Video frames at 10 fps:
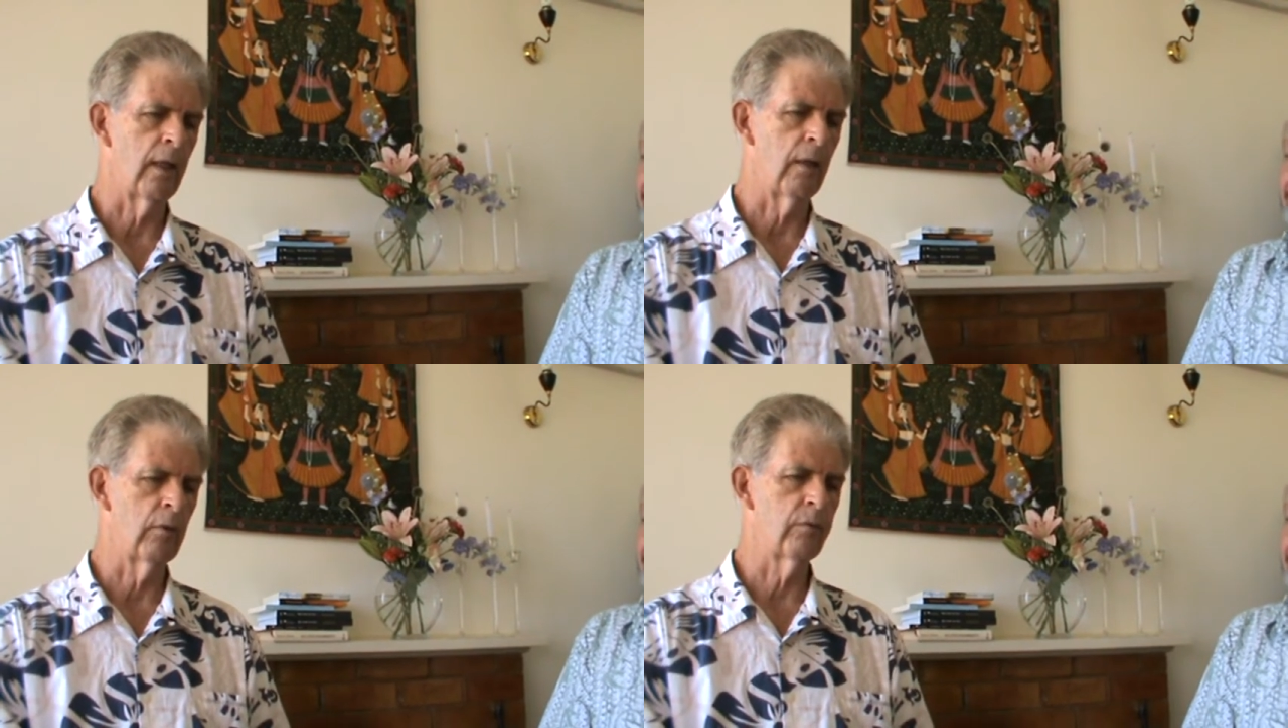
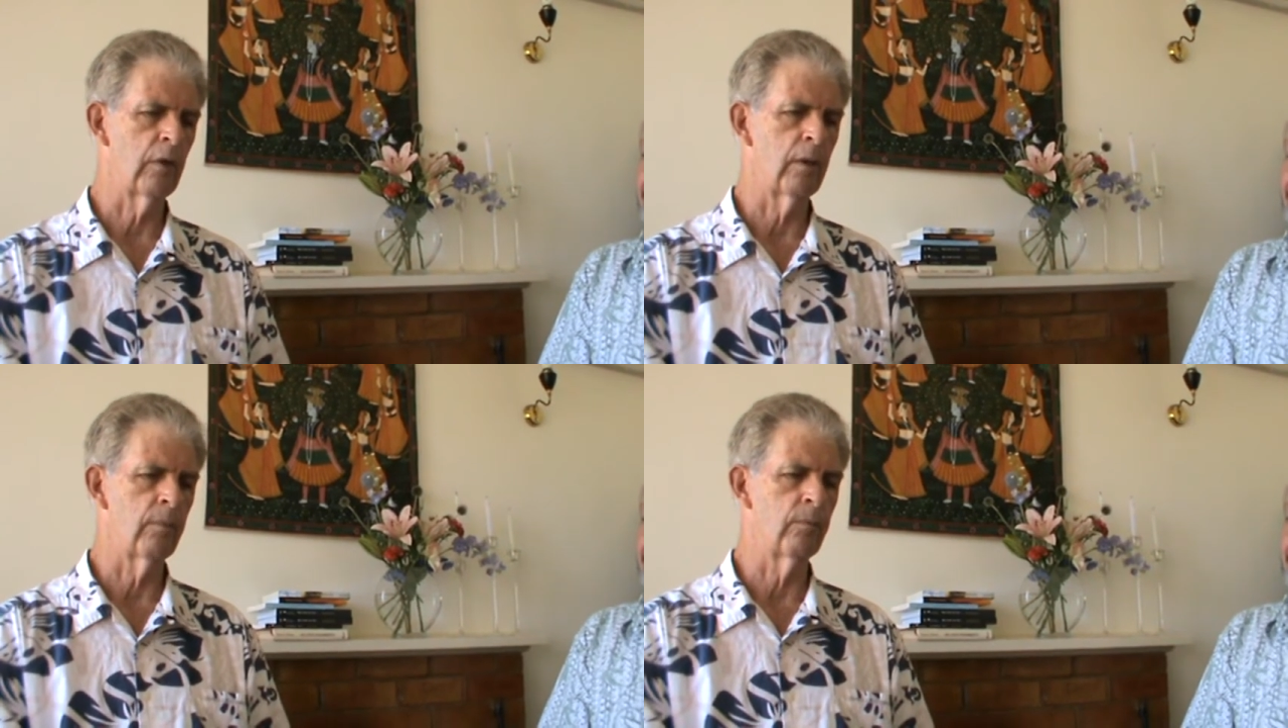
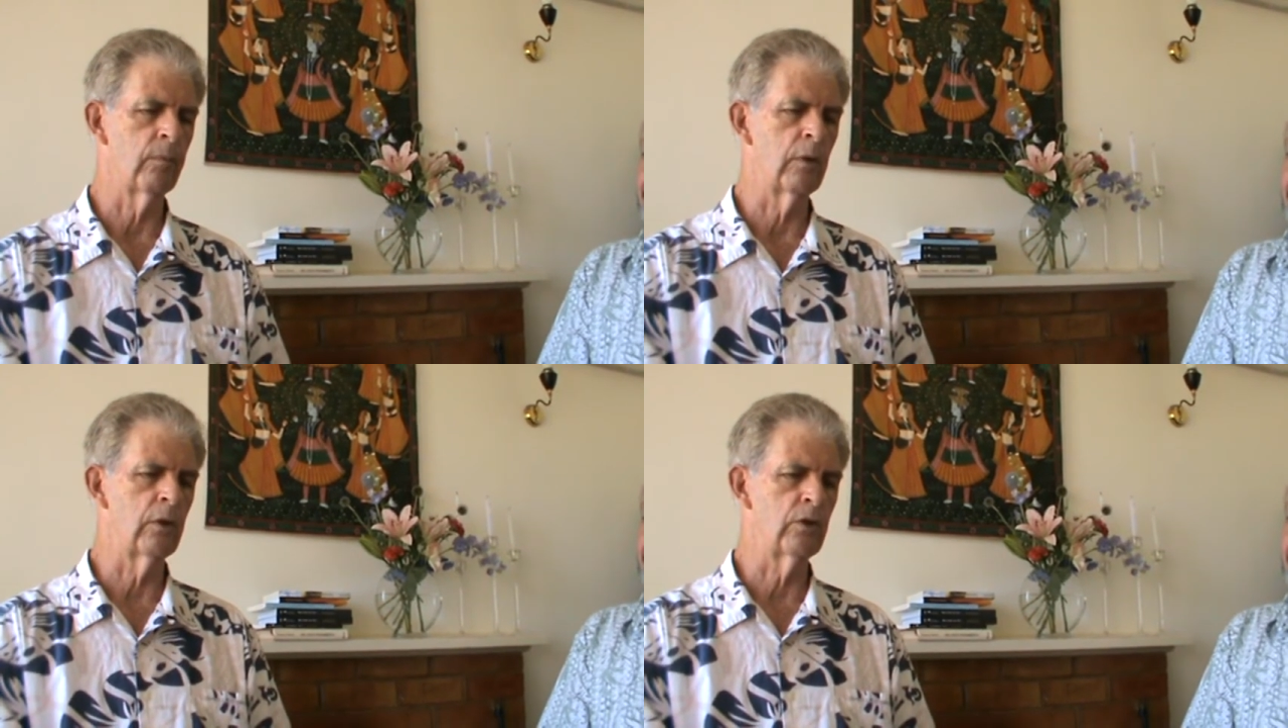However,
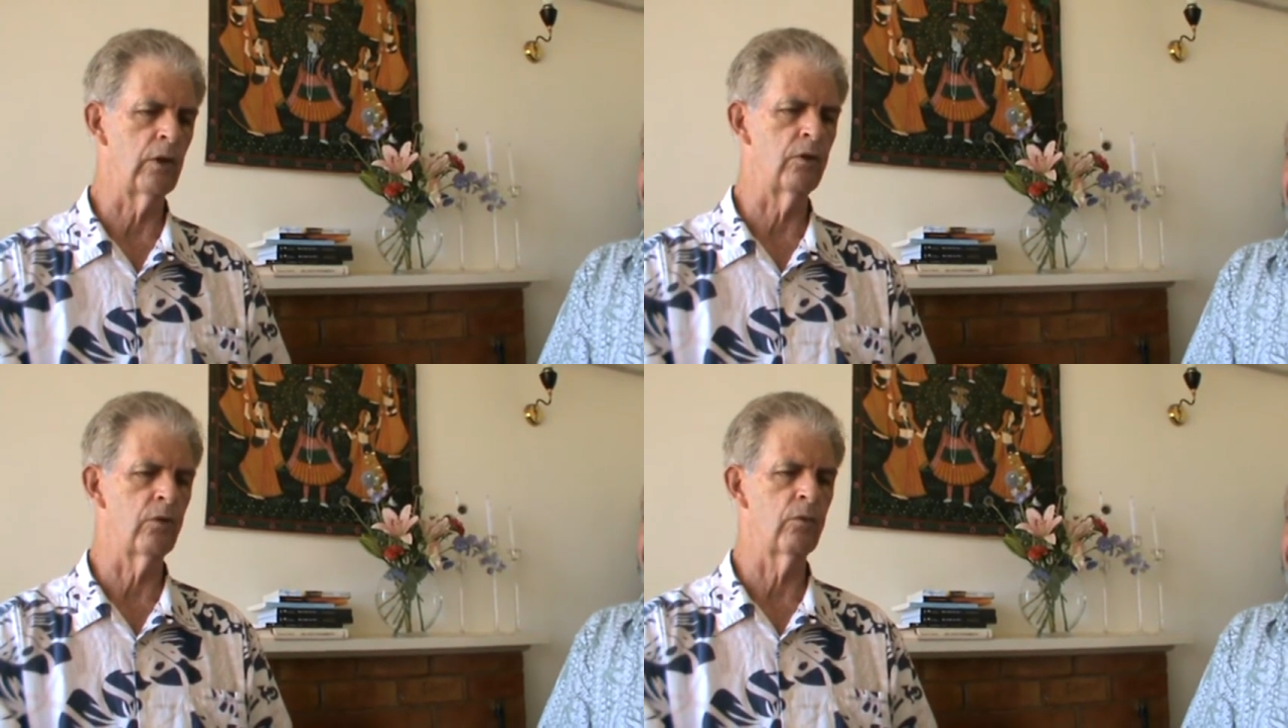
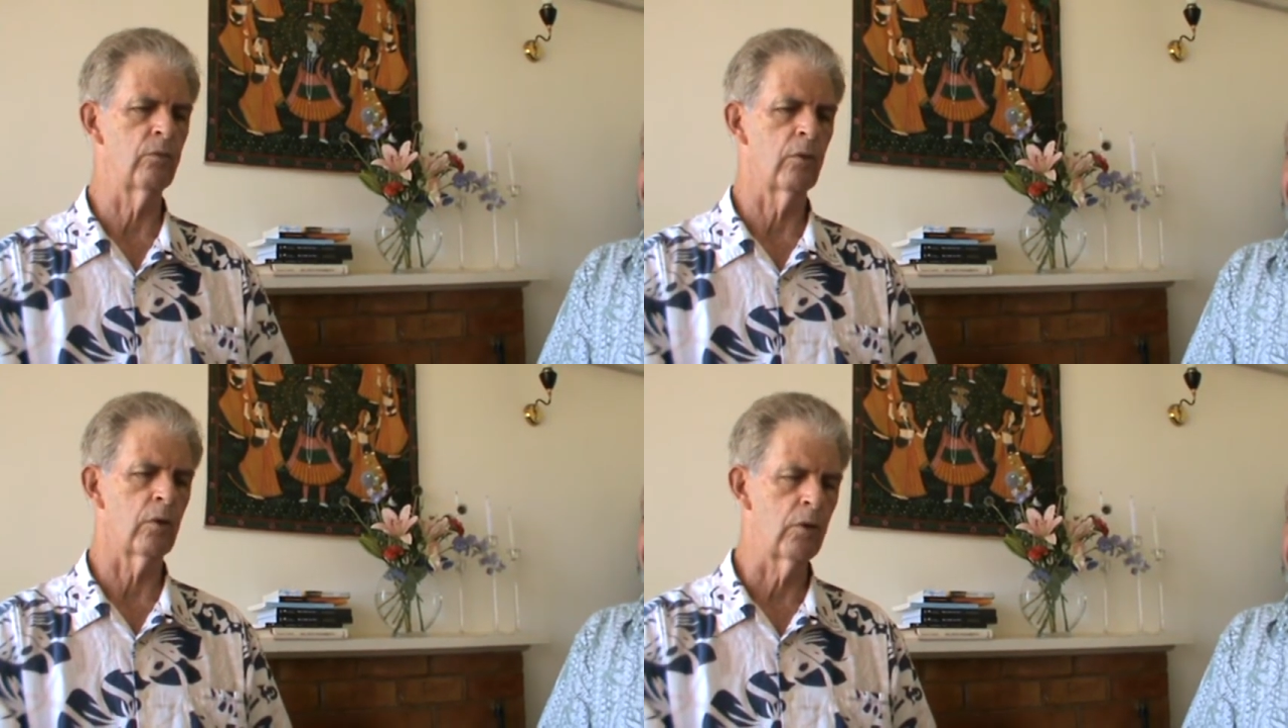Jesus
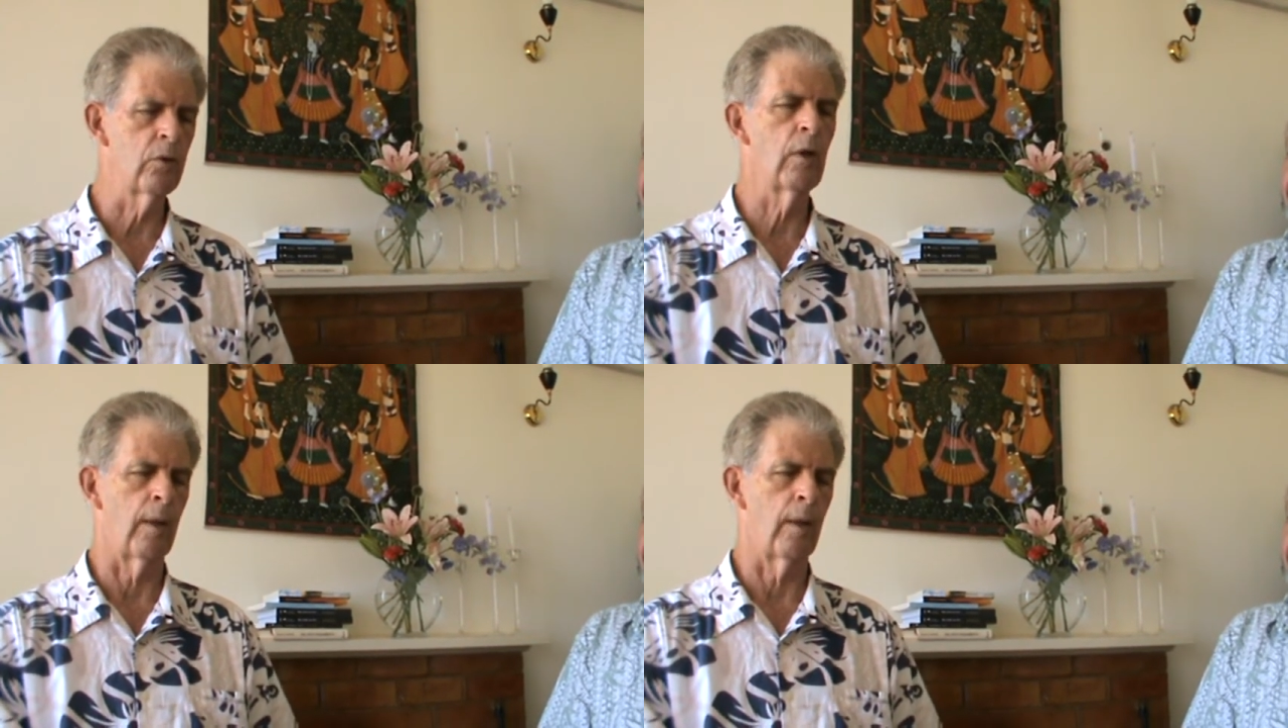grew